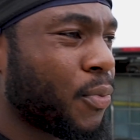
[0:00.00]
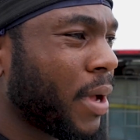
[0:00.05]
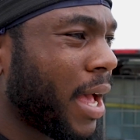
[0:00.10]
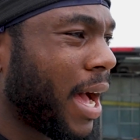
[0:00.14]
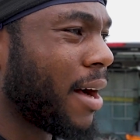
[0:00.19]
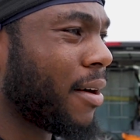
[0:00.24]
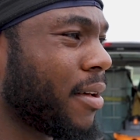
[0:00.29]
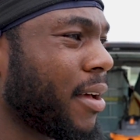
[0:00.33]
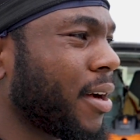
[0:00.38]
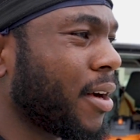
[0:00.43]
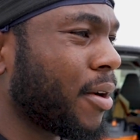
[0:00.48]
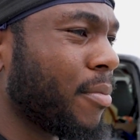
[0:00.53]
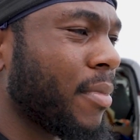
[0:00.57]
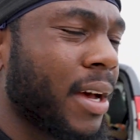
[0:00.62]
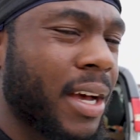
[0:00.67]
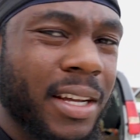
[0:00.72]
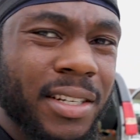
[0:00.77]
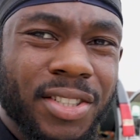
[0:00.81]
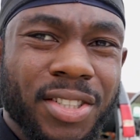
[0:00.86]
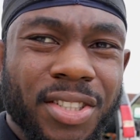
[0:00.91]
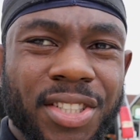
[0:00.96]
We out here,
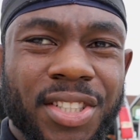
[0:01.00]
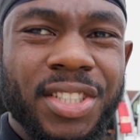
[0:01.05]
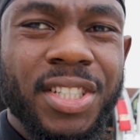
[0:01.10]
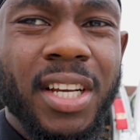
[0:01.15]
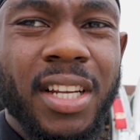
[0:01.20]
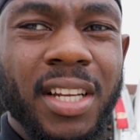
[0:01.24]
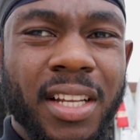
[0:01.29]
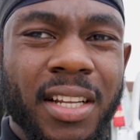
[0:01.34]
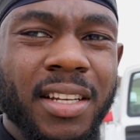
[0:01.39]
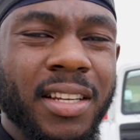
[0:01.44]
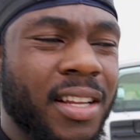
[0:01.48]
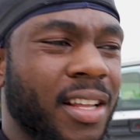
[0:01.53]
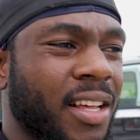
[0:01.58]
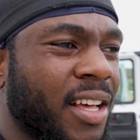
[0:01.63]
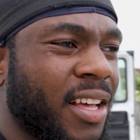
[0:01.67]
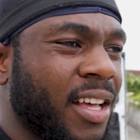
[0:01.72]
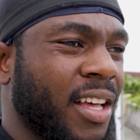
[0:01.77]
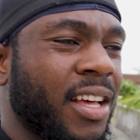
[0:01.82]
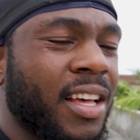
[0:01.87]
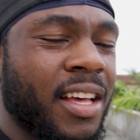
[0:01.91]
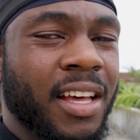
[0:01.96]
man, just chilling.
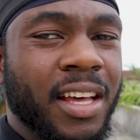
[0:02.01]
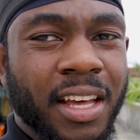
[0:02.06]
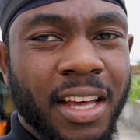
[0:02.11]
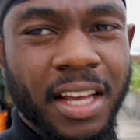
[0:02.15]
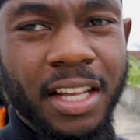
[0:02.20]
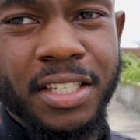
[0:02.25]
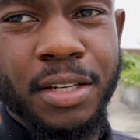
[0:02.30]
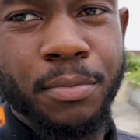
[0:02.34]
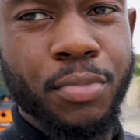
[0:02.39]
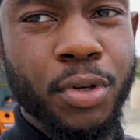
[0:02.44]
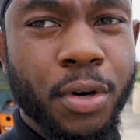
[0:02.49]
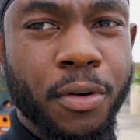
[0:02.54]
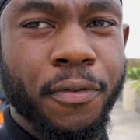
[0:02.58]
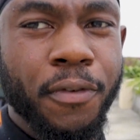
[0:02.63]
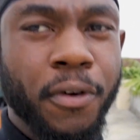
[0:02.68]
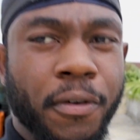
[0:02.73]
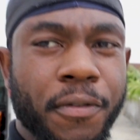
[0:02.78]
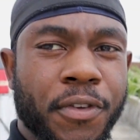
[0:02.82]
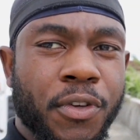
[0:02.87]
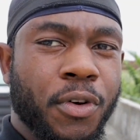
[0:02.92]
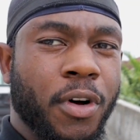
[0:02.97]
It's a
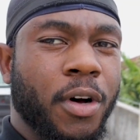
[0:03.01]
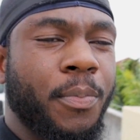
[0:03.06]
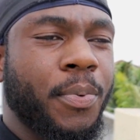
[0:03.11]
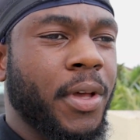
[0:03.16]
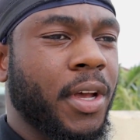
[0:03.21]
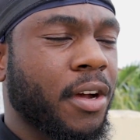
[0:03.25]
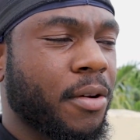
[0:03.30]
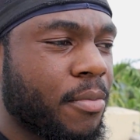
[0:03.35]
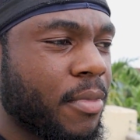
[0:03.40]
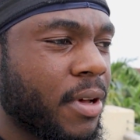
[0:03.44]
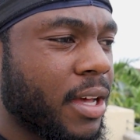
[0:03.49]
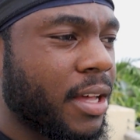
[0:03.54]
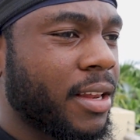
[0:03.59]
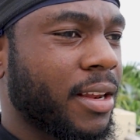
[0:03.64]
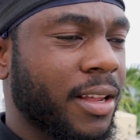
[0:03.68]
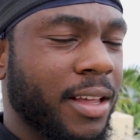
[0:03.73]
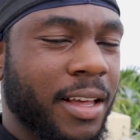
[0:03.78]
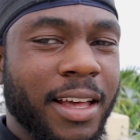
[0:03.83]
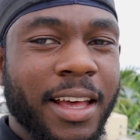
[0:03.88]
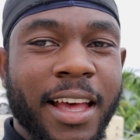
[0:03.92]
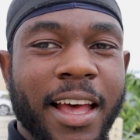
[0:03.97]
beautiful view up here, man.
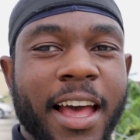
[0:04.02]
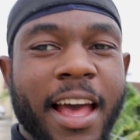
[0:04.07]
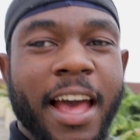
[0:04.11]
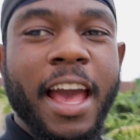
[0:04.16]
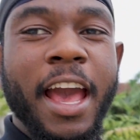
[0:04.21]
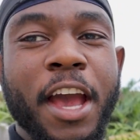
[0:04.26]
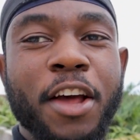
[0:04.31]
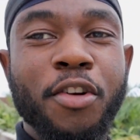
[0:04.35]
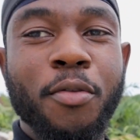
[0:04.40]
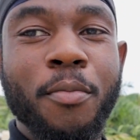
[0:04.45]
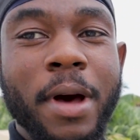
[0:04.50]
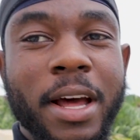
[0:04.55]
Ain't no